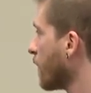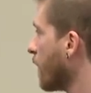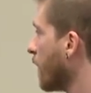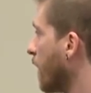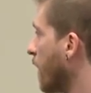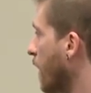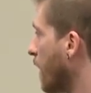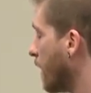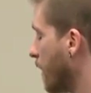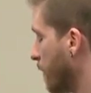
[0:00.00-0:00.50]

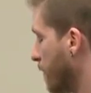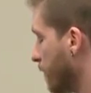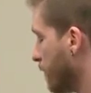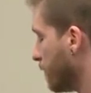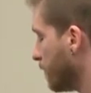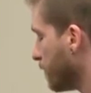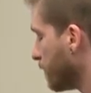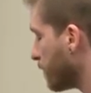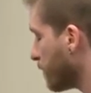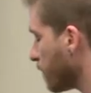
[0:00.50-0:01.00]
Um,
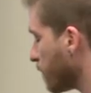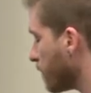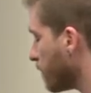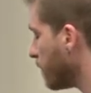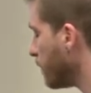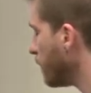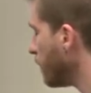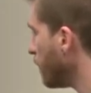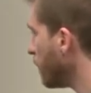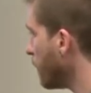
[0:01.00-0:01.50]

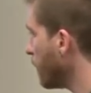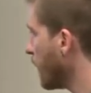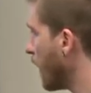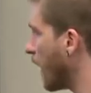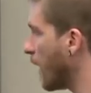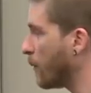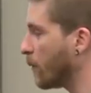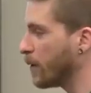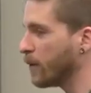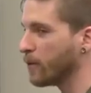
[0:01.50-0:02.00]

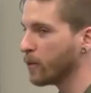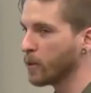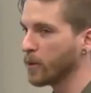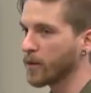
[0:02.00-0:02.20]
and we've,